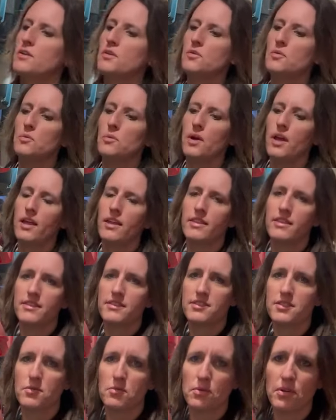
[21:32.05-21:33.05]
with
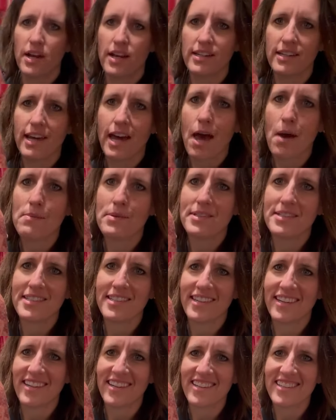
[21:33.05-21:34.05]
some red cabbage
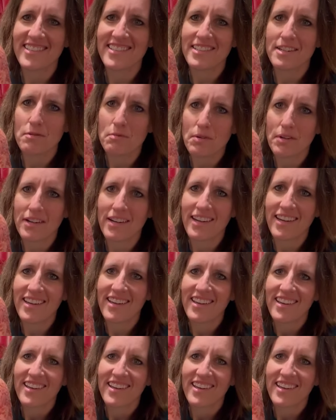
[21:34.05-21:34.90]
in it. Isn't it pretty?